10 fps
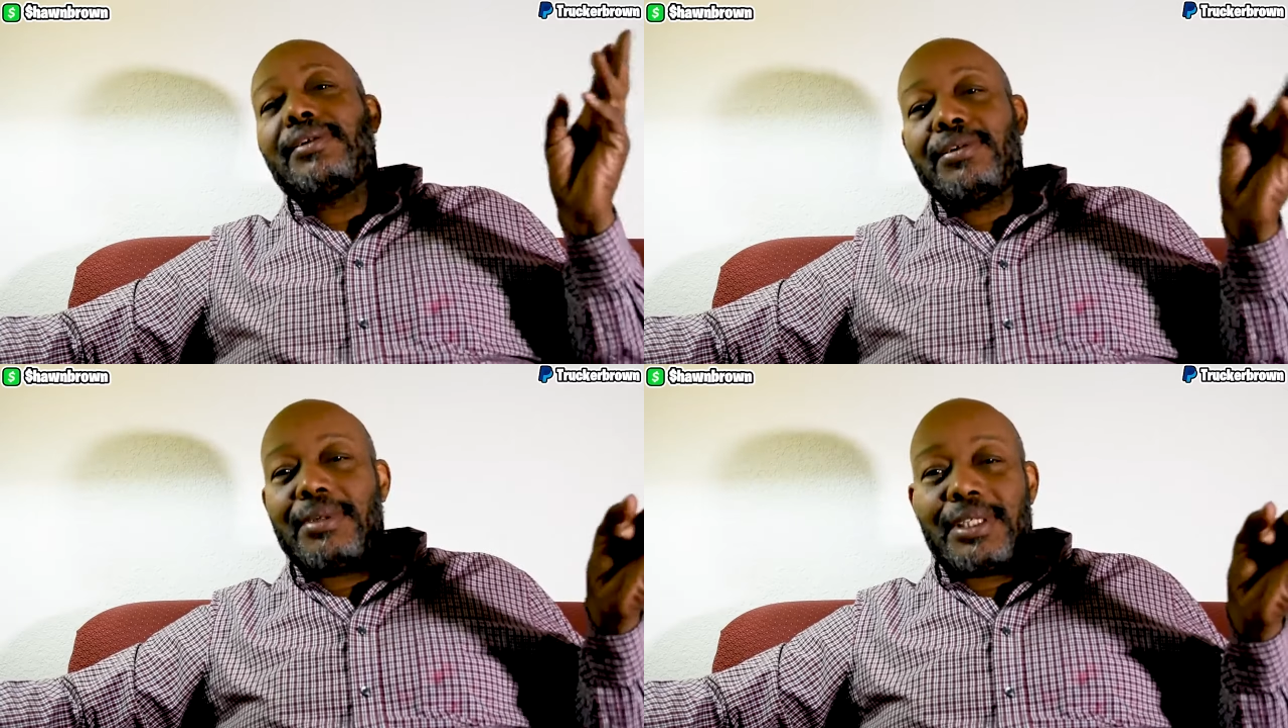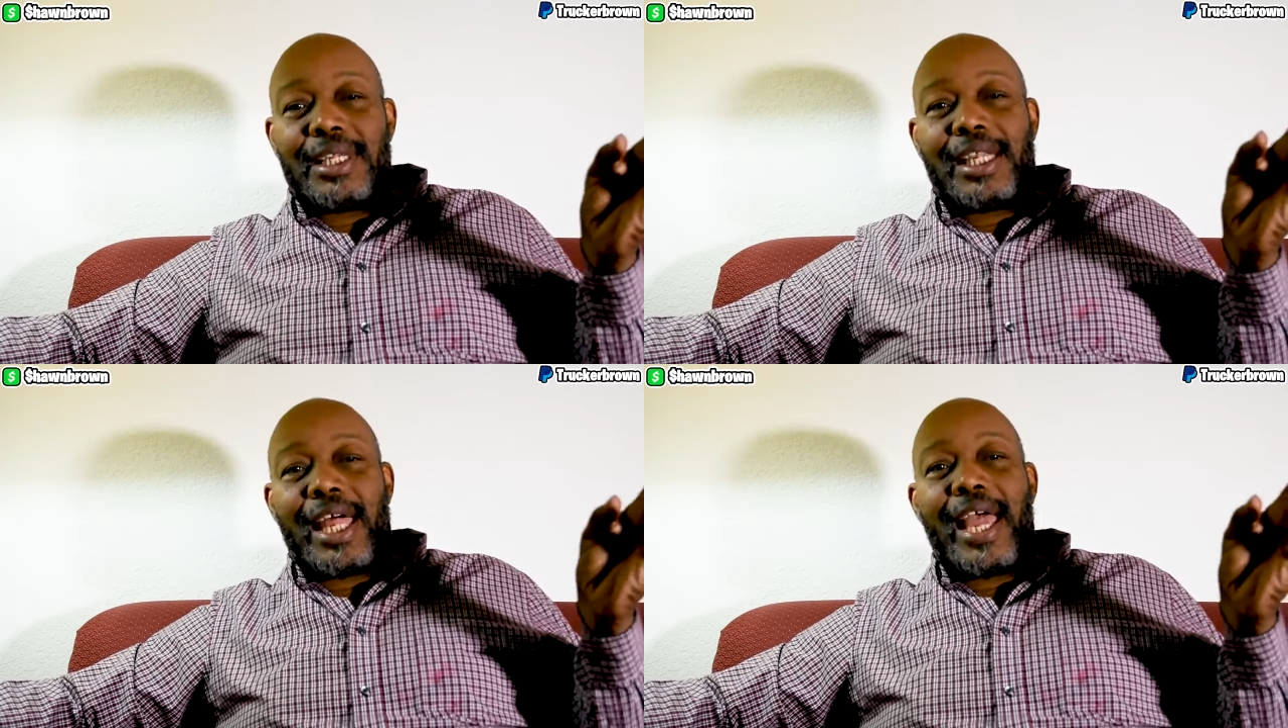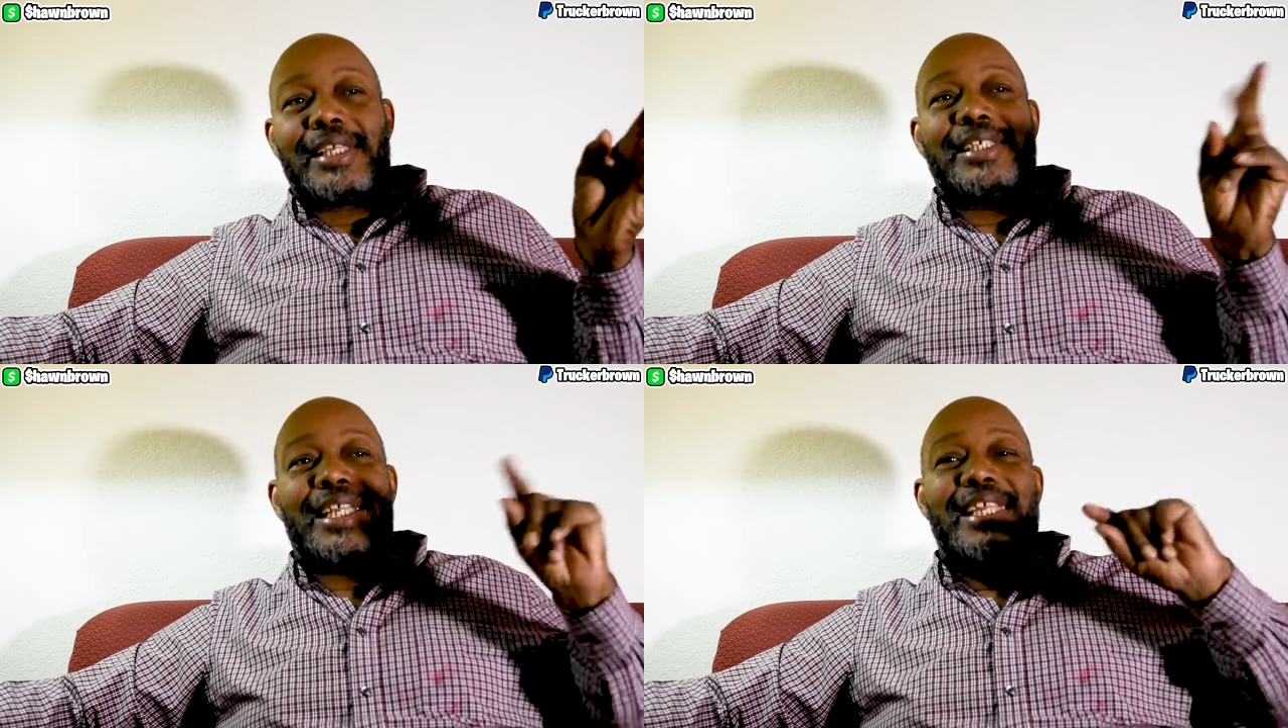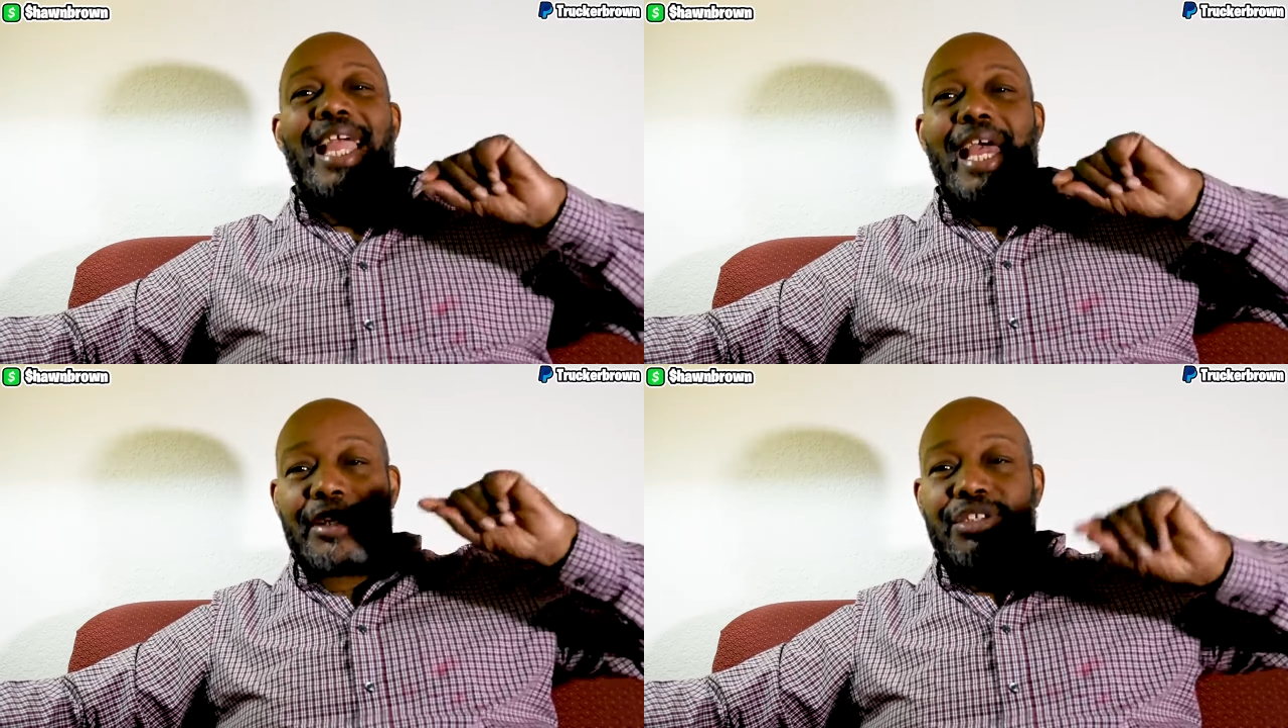2 weeks of class, and then they
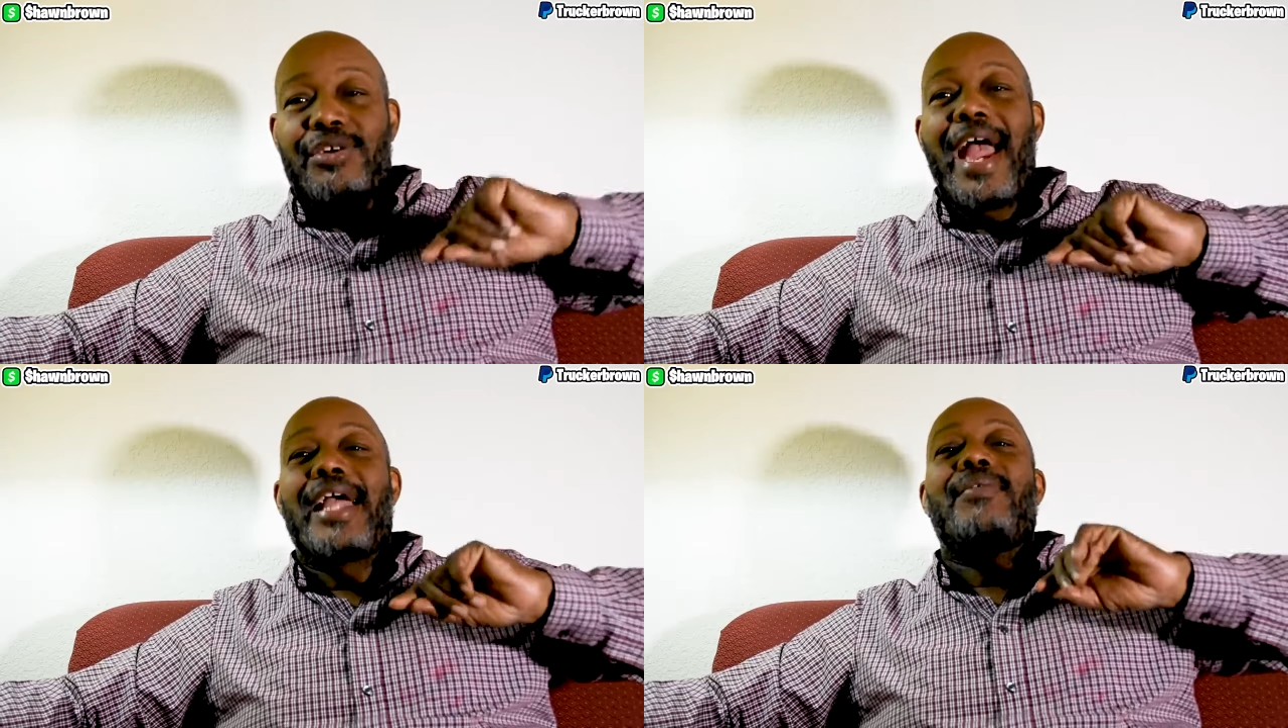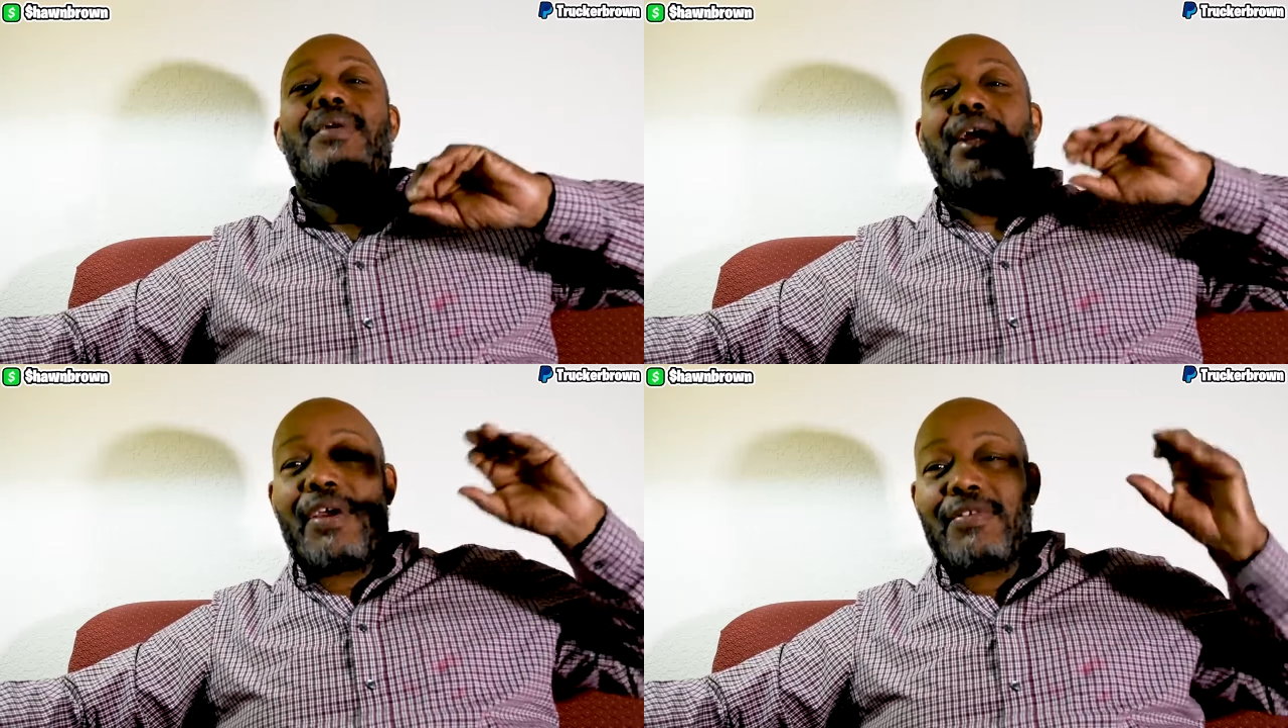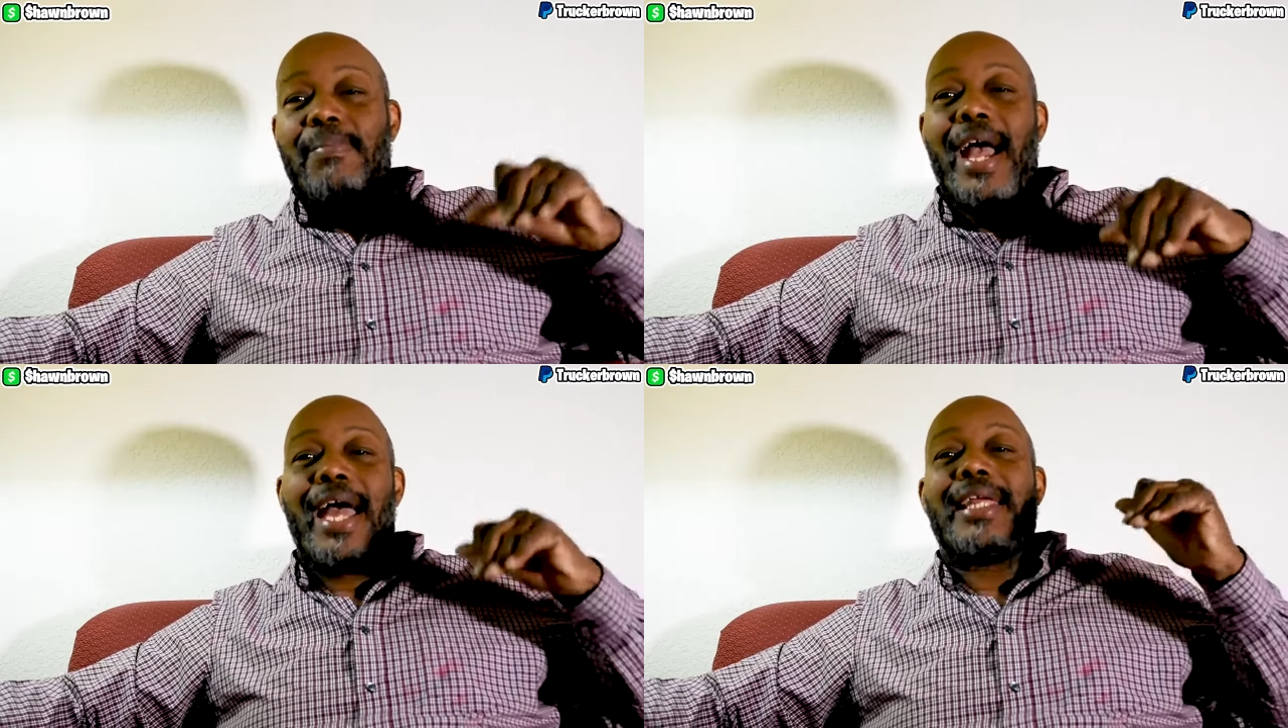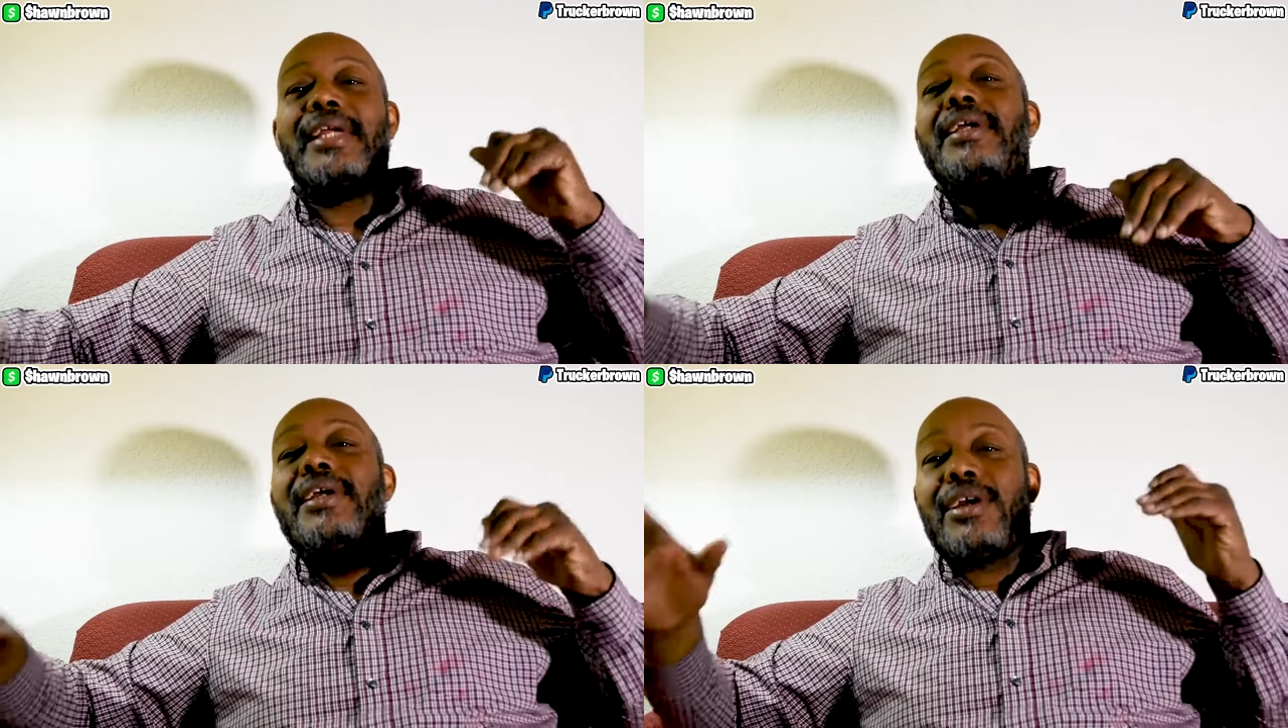had a track where everybody